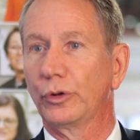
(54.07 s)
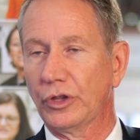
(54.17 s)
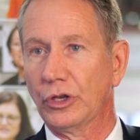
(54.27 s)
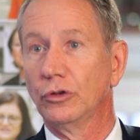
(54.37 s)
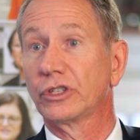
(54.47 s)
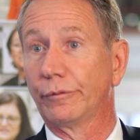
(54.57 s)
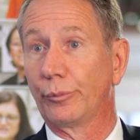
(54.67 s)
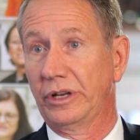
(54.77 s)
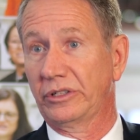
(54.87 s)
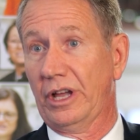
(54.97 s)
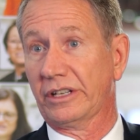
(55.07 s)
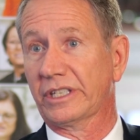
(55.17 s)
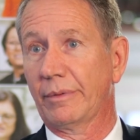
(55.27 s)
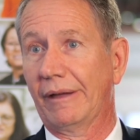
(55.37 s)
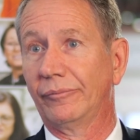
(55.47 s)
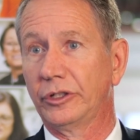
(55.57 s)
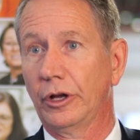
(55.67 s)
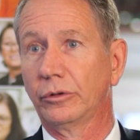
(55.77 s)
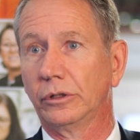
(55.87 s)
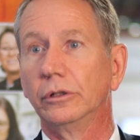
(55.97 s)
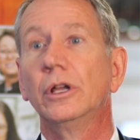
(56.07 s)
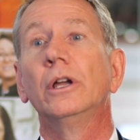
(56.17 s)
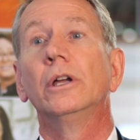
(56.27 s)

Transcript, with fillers: with the use of brentuximab vedotin